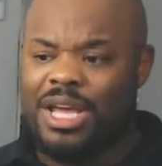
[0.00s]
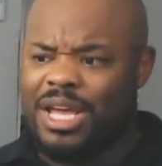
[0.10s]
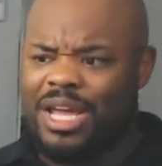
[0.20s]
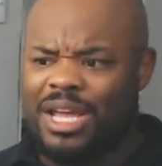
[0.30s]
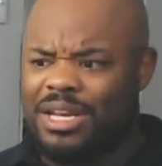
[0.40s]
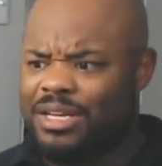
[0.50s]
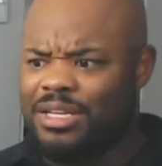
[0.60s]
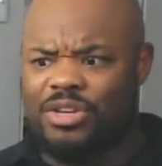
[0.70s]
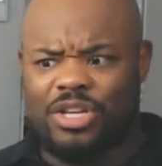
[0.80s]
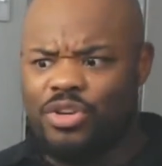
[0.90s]
and
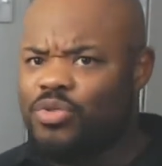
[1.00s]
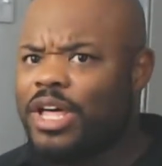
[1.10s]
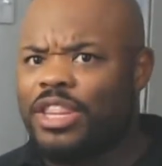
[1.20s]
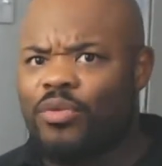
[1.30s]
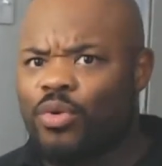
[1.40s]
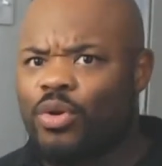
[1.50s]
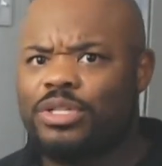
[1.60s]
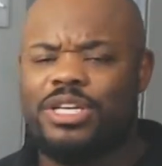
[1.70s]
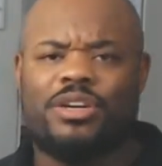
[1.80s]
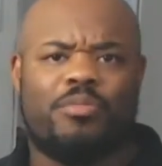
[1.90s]
he knew how they
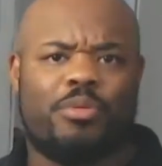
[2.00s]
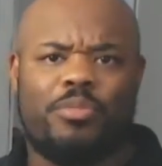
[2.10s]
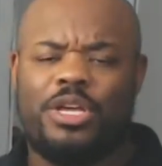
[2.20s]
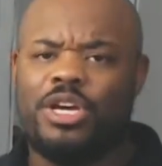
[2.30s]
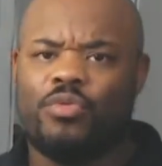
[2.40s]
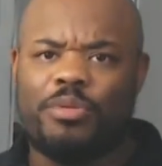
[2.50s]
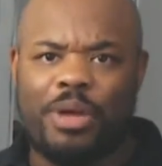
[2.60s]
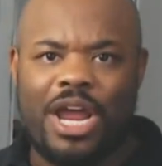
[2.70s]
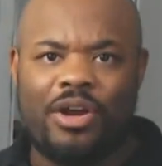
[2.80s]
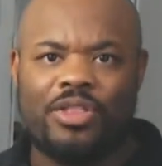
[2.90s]
worked. He could
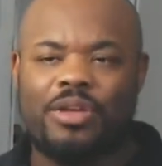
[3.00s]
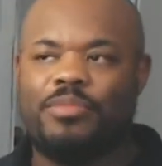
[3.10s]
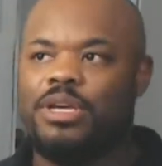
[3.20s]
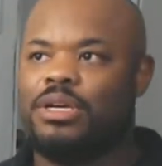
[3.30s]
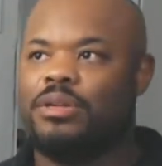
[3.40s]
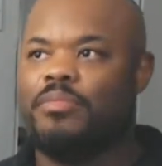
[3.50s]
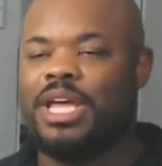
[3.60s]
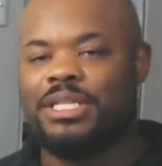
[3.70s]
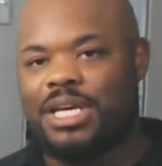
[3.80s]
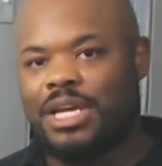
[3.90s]
repair them, he could
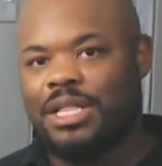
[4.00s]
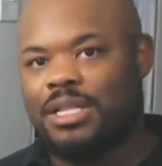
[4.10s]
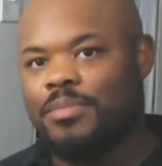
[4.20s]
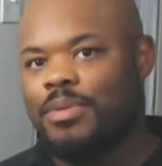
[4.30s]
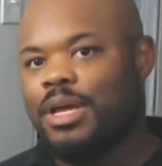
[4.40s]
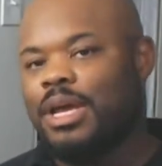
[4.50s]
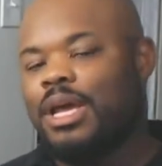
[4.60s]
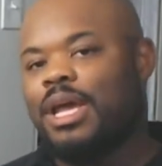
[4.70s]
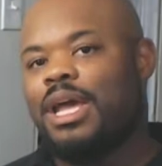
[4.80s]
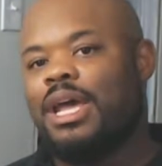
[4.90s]
maintain them,
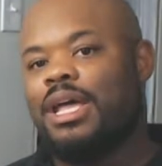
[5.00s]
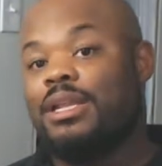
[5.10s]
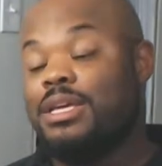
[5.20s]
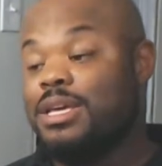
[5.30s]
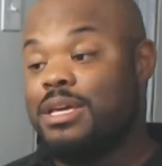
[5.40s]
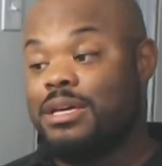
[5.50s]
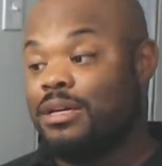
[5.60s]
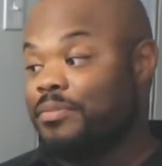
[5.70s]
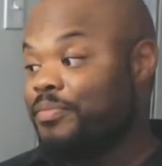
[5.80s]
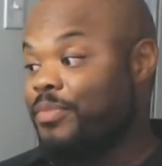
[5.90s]
and he,
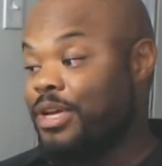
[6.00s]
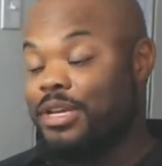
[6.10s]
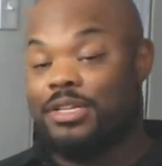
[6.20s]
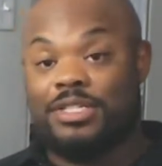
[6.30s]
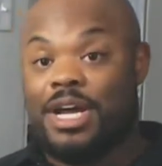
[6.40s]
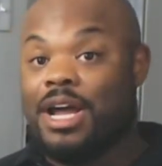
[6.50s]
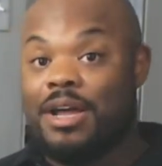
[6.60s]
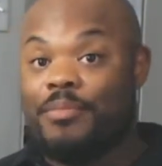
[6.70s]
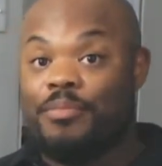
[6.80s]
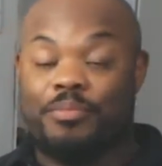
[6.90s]
in his
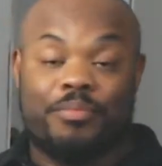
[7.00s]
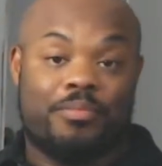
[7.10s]
time,